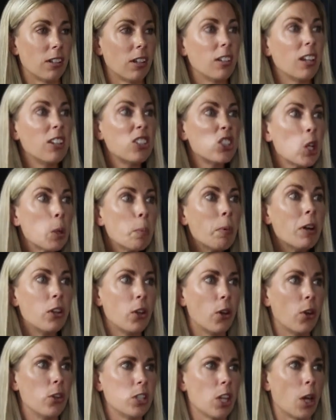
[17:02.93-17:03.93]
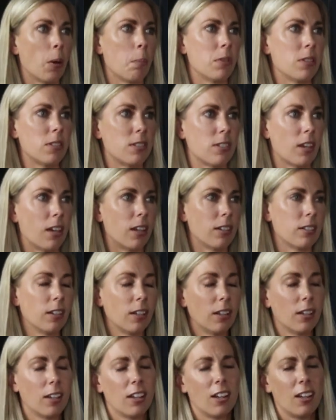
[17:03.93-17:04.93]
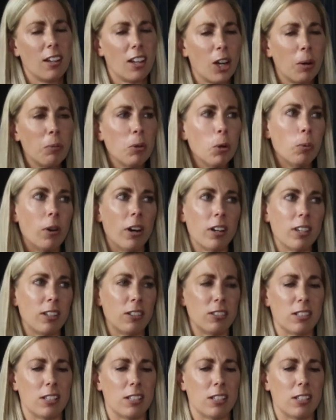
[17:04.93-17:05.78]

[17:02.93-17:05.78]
I'd actually turned my nose up and said, I'm not working